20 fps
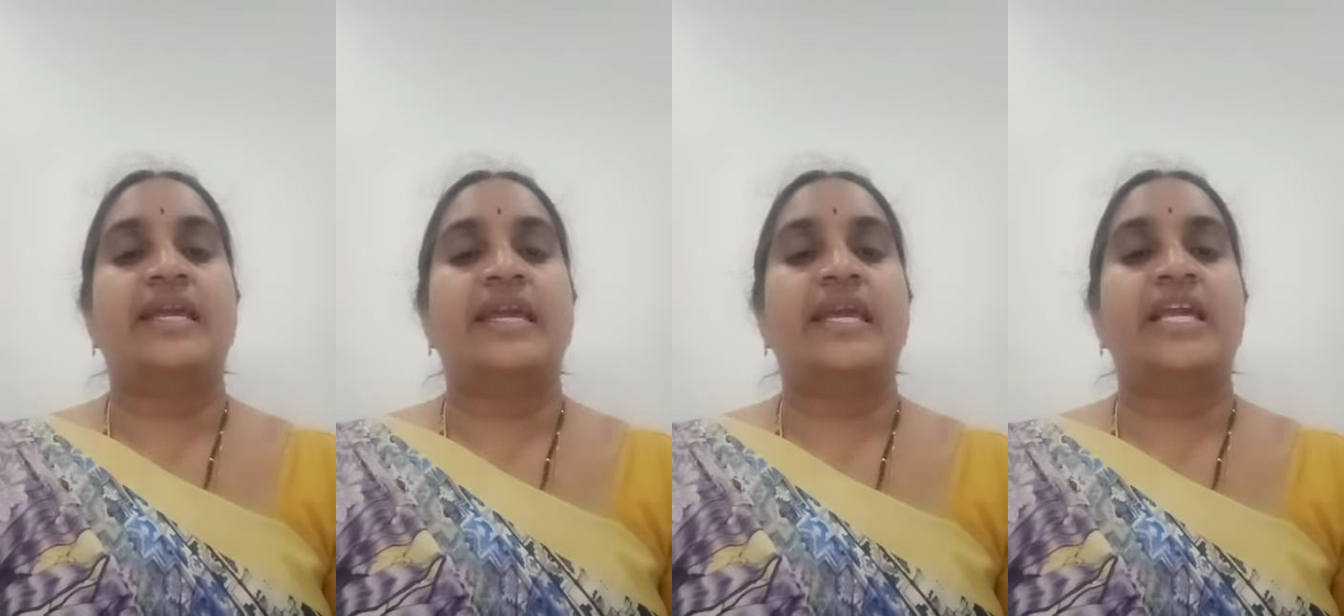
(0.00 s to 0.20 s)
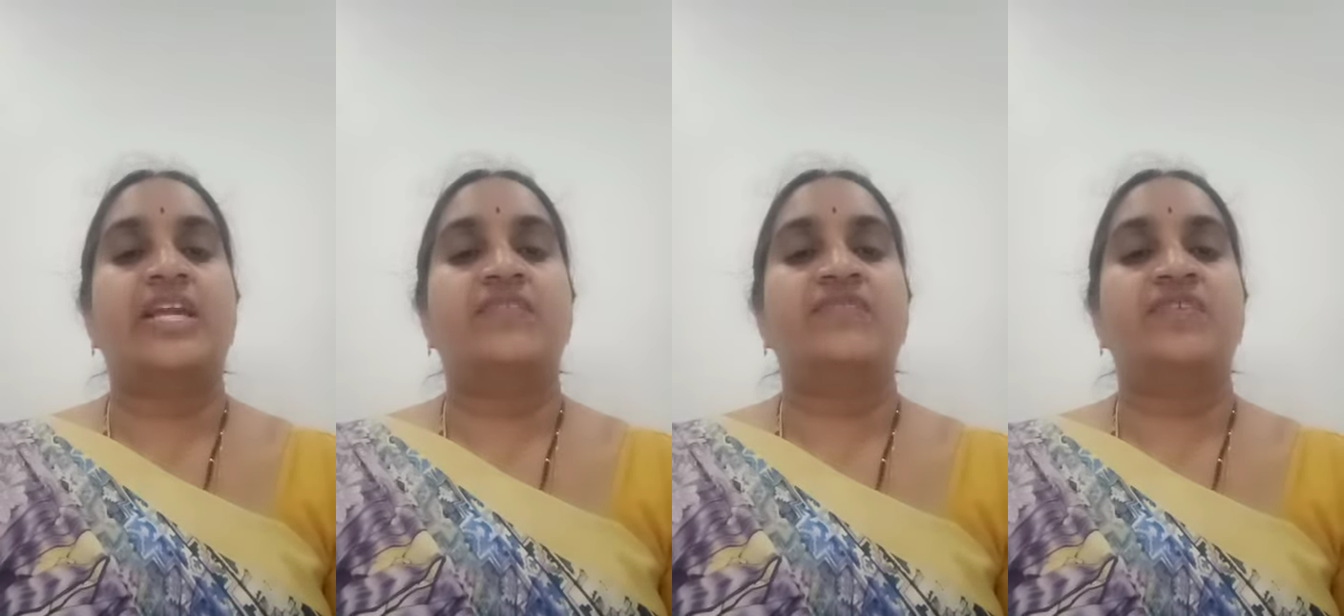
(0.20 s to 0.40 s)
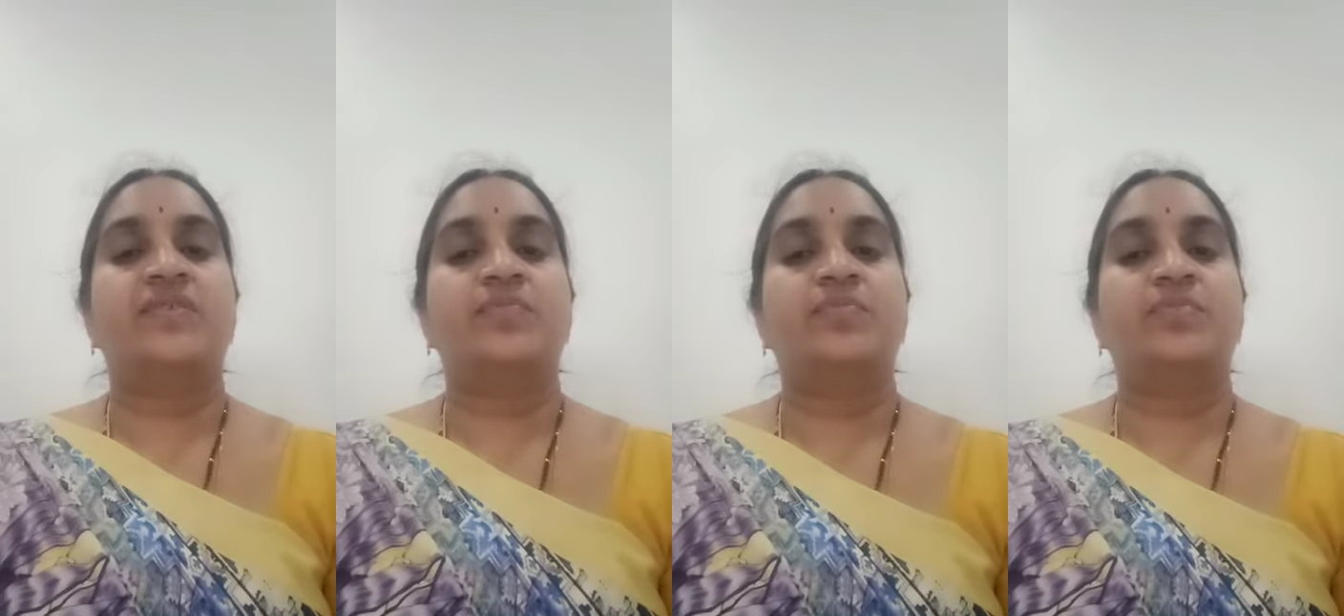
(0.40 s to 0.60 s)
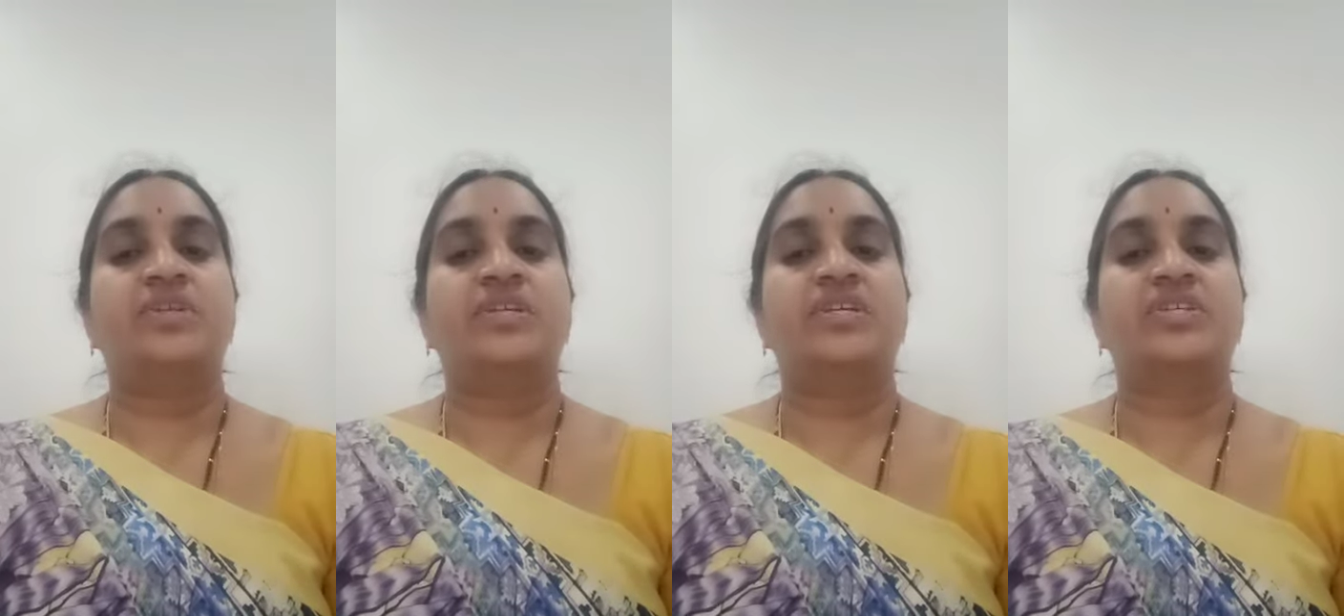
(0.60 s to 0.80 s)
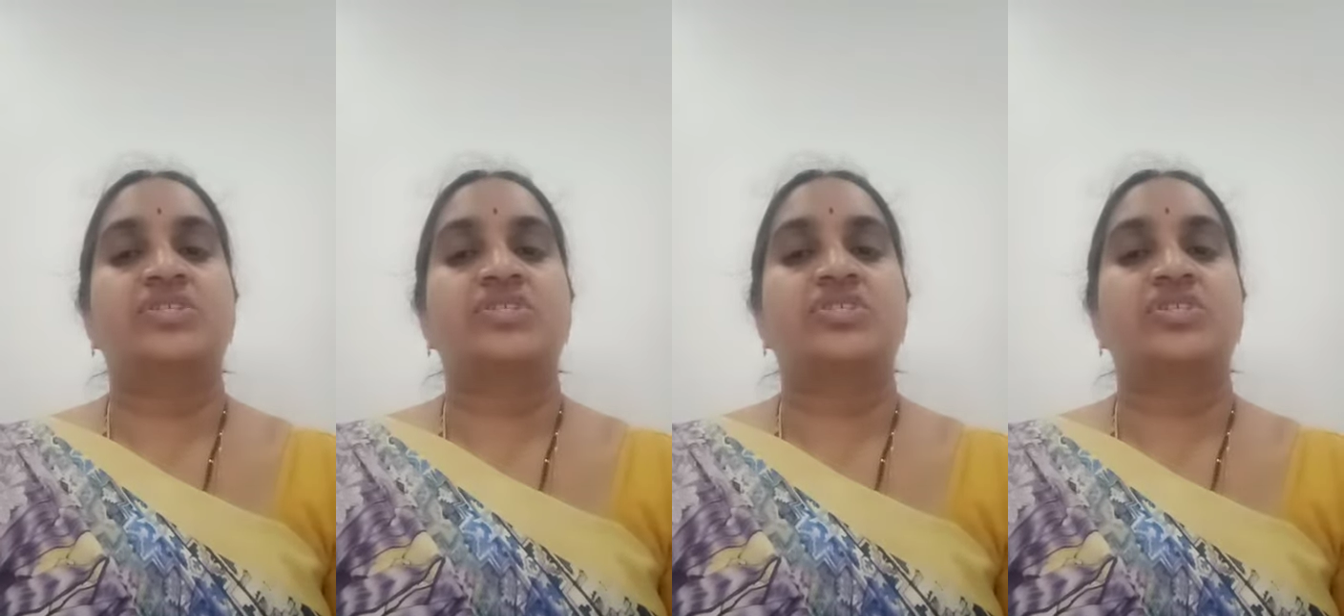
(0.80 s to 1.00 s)
equip
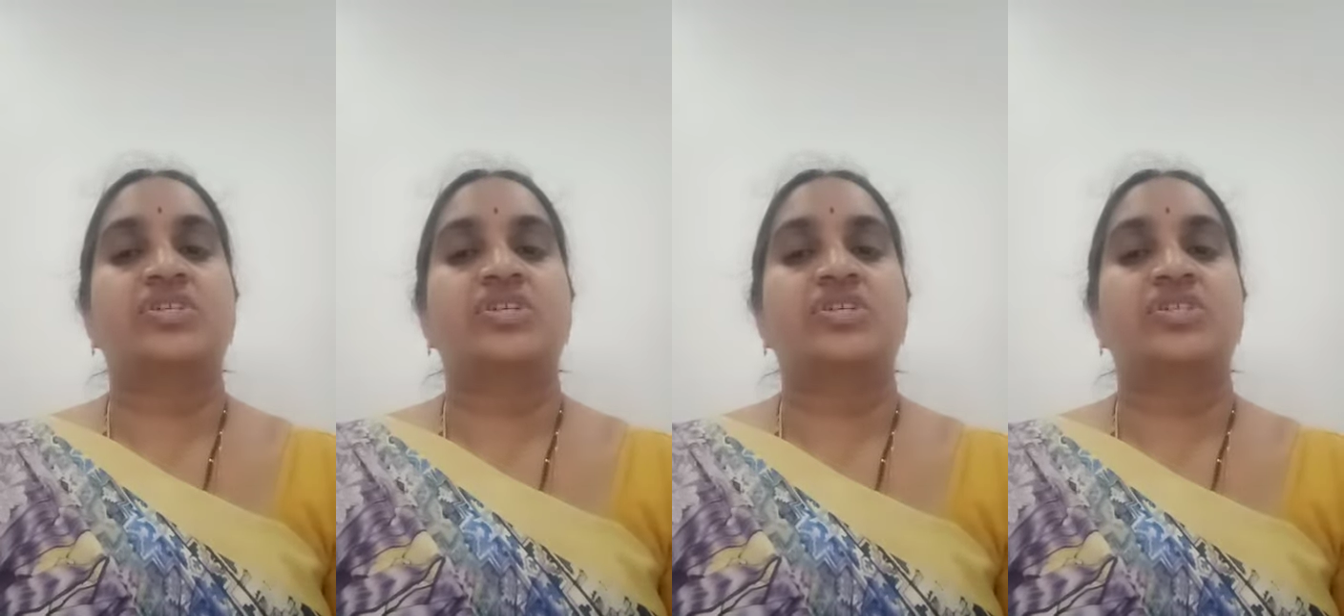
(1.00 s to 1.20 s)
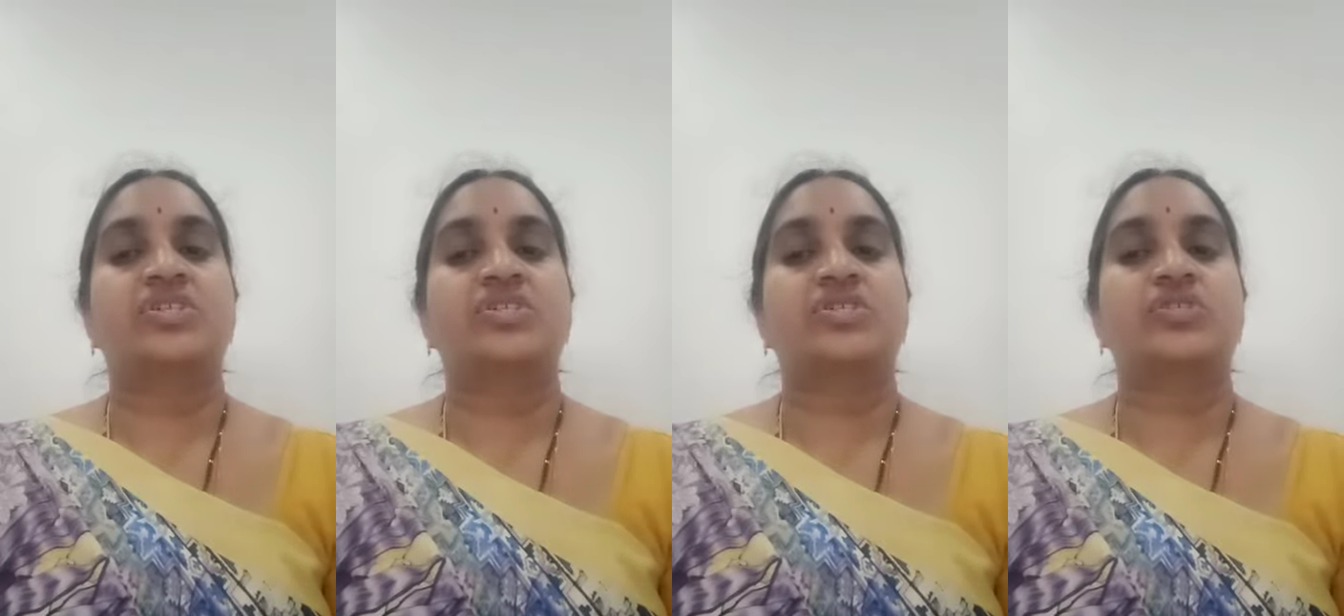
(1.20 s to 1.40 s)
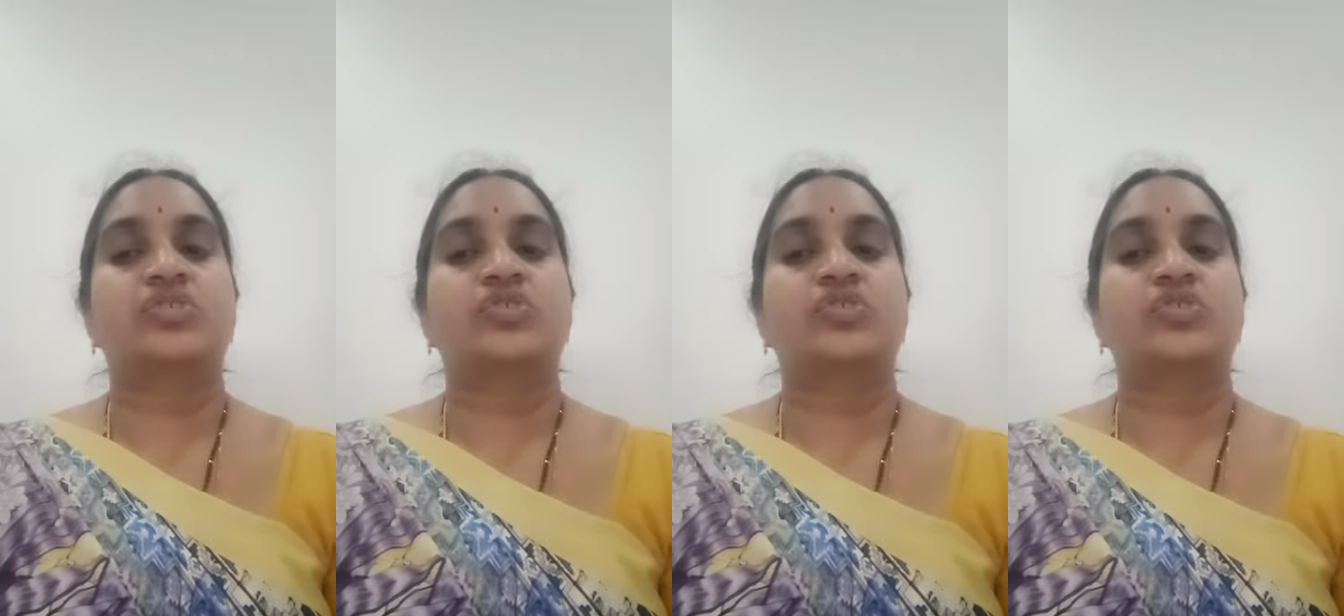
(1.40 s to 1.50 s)
teachers